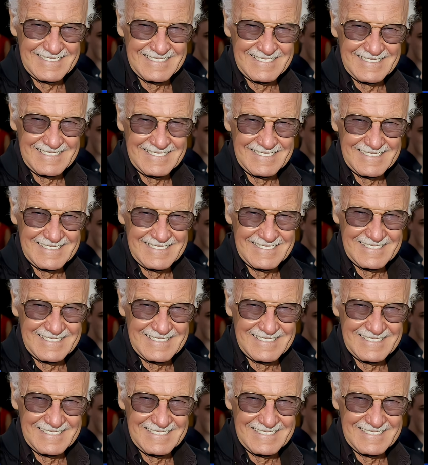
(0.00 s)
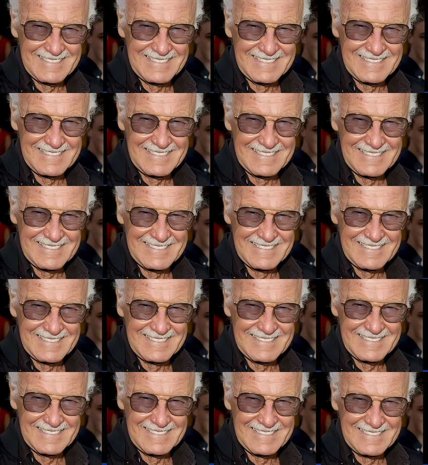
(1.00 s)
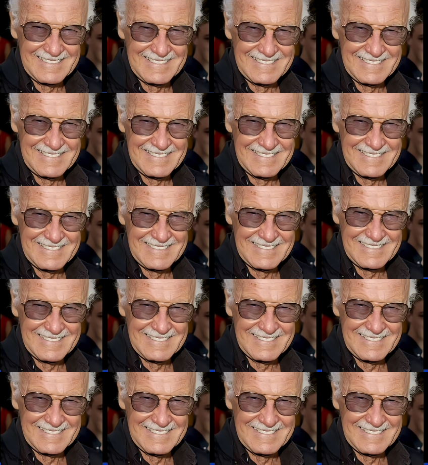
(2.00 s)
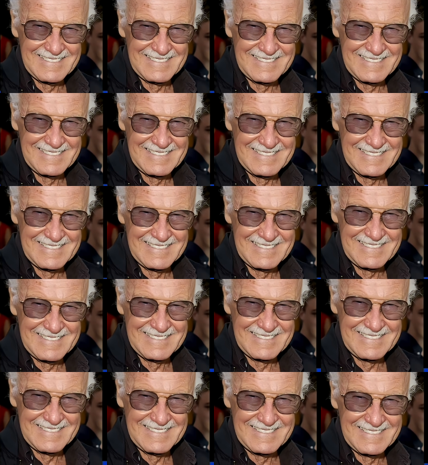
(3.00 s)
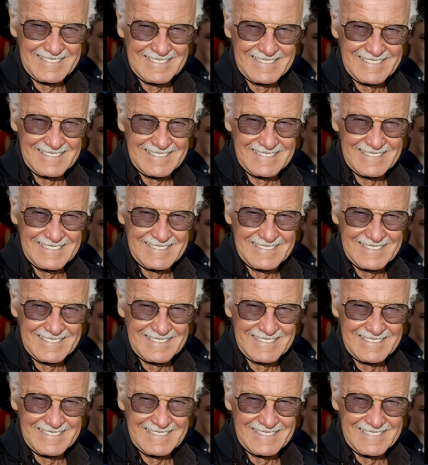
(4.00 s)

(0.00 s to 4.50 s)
[no speech]